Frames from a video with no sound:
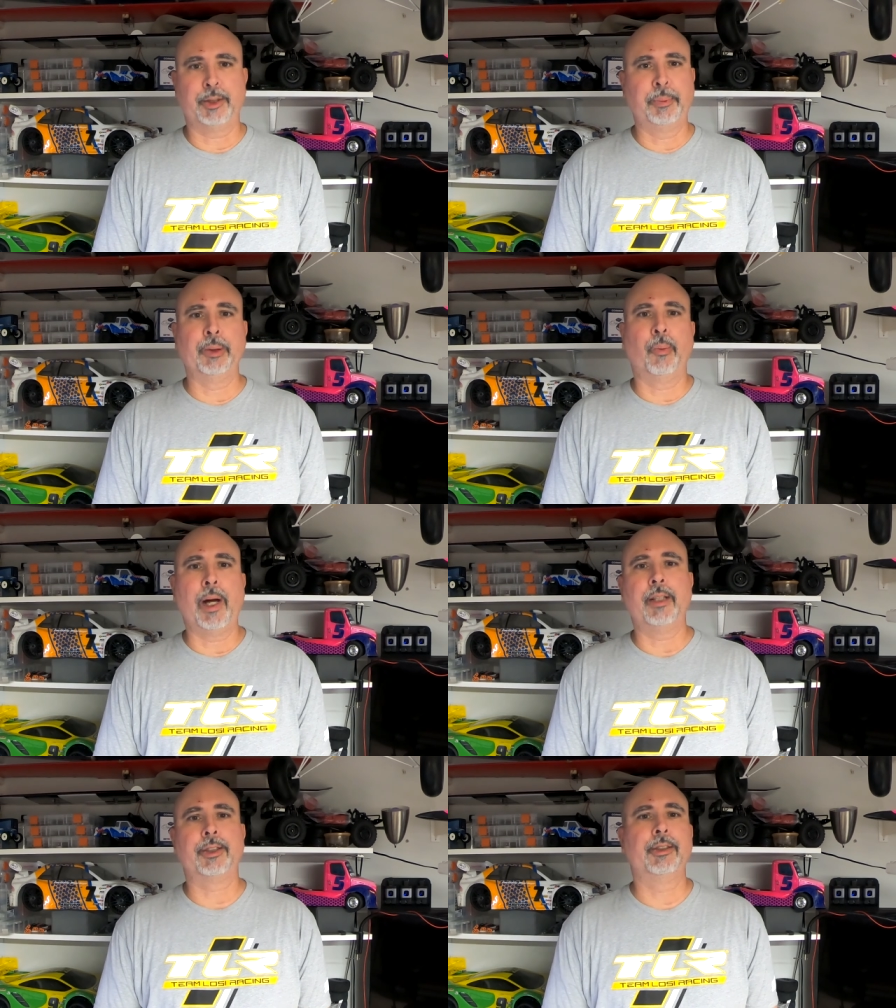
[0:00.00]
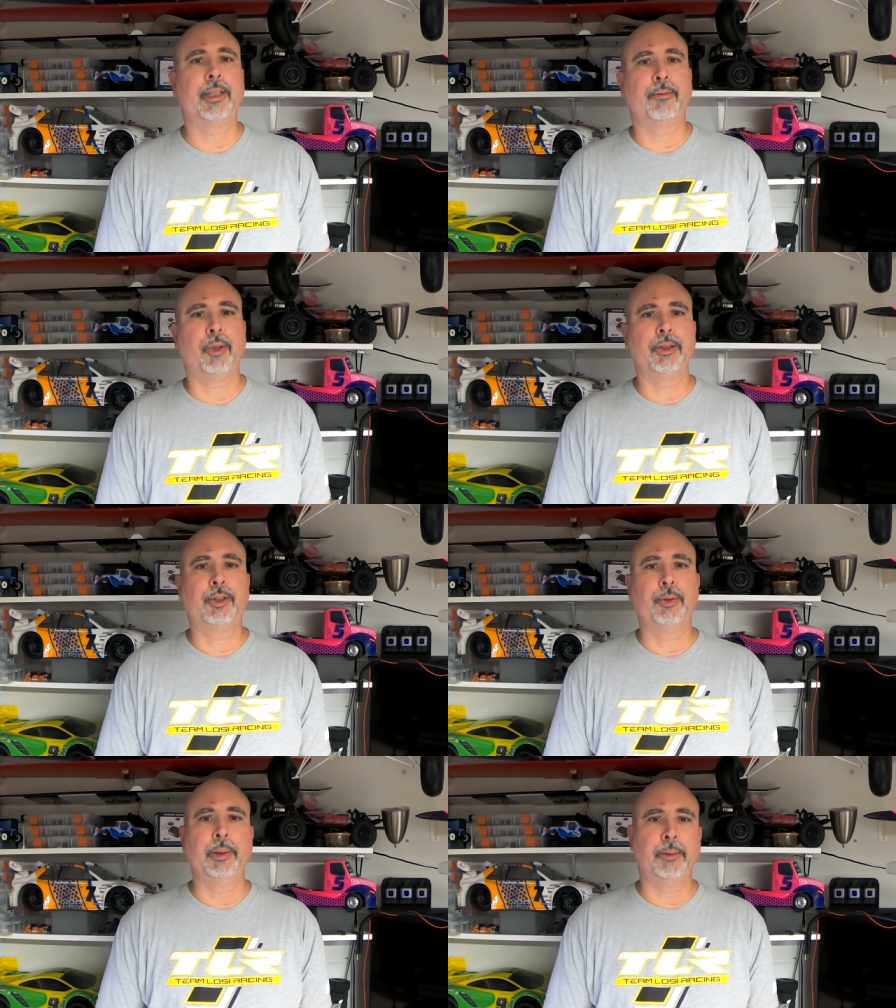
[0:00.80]
It's been a while since I've run
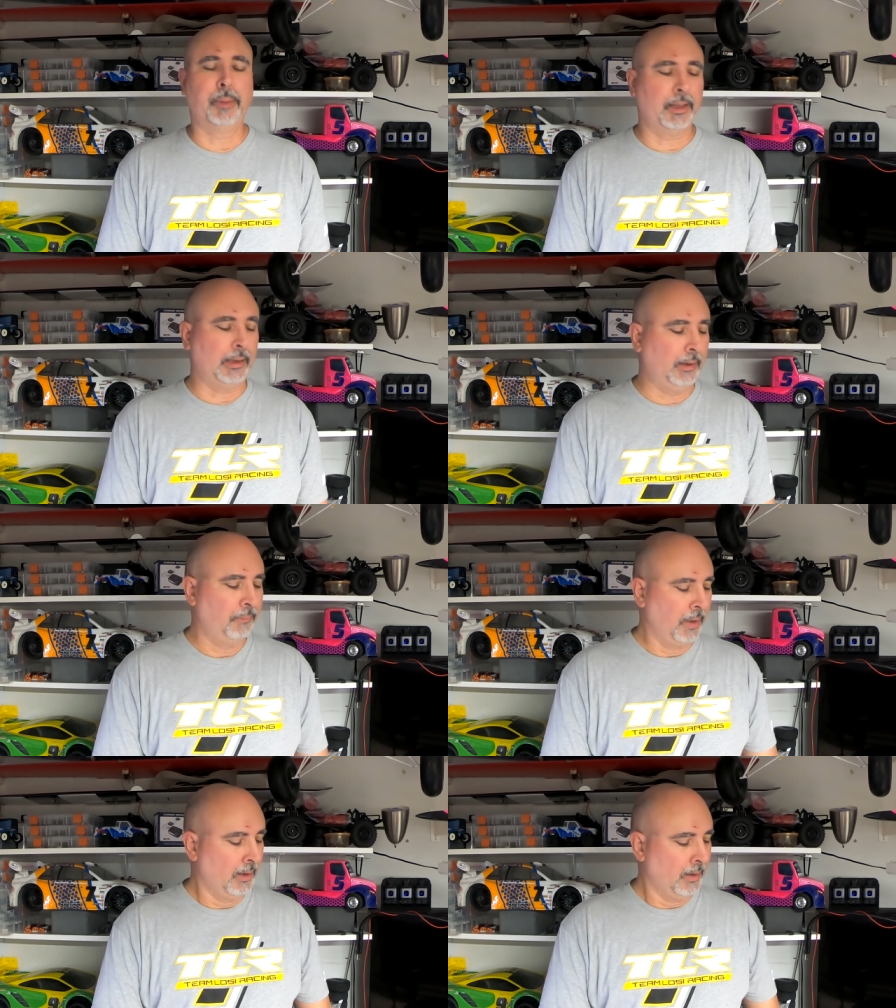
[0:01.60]
two-wheel buggy,